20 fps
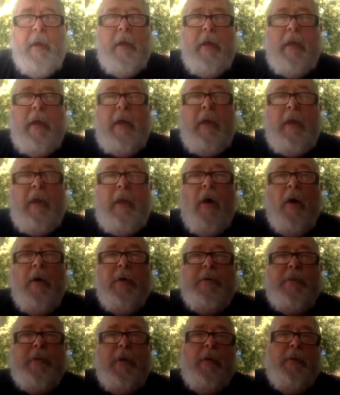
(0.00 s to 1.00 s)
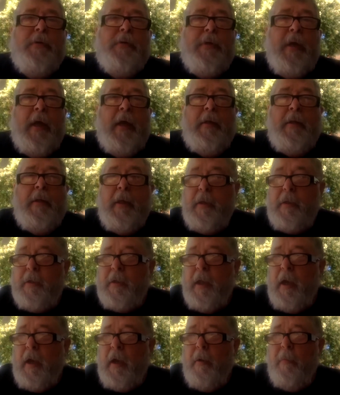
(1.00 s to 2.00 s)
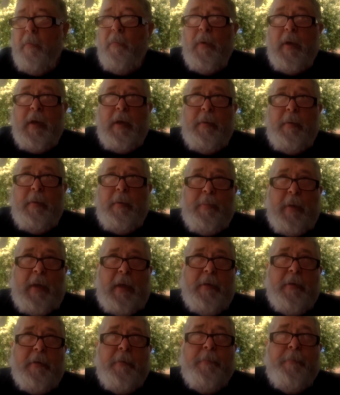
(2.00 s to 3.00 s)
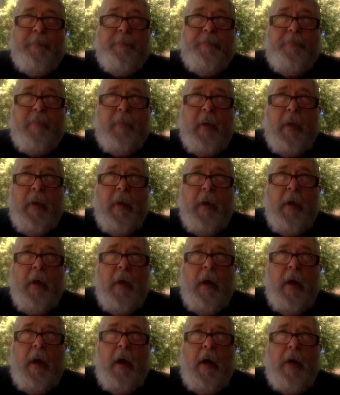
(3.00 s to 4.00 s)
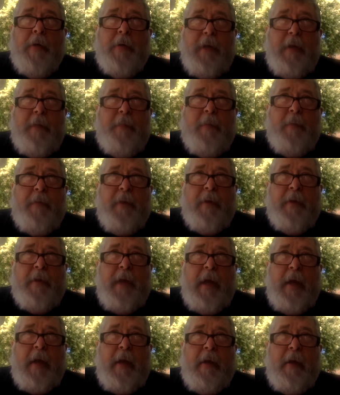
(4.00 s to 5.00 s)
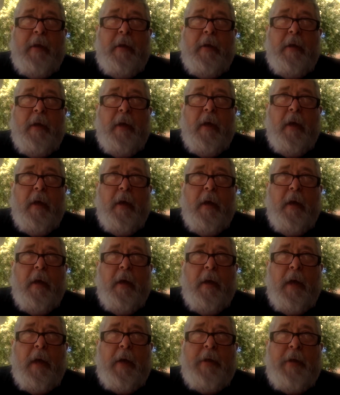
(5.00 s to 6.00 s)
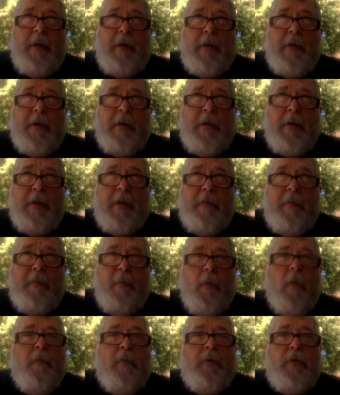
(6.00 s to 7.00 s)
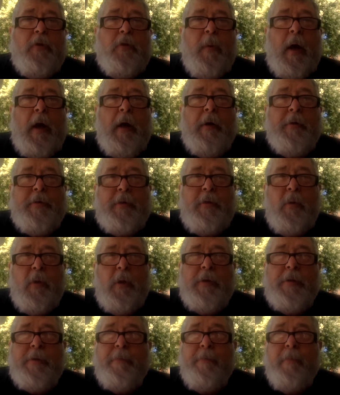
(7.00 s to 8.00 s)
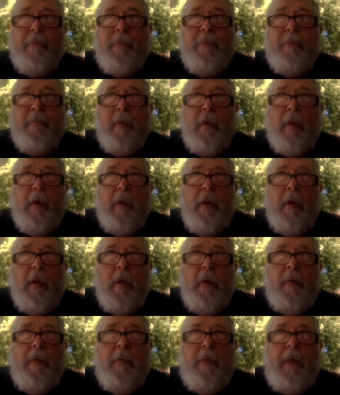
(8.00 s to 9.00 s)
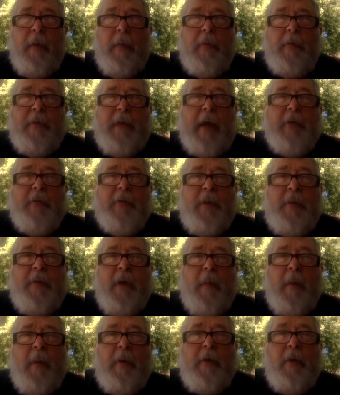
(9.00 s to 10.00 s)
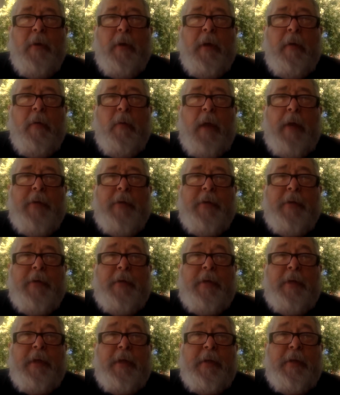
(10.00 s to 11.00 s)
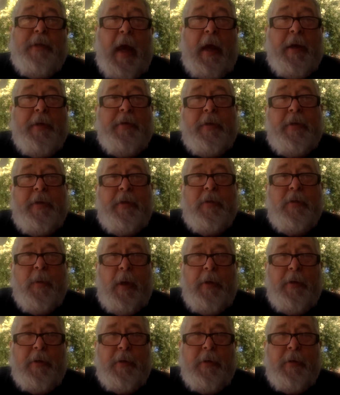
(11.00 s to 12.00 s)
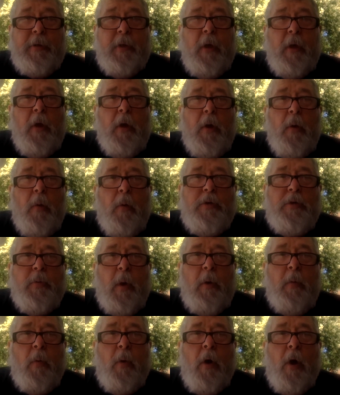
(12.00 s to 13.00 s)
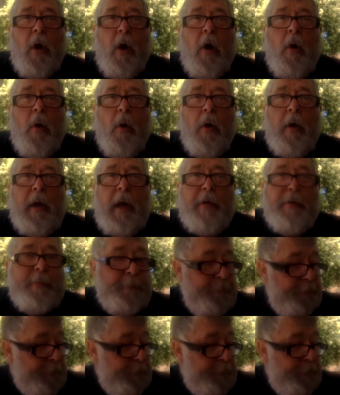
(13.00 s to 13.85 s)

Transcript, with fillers: He also said that uh, when he beat uh, Steve Prefontaine in 1974 uh, over two miles indoors, he was asked what he thought about during races, and he said sex, and this race is was one long orgasm.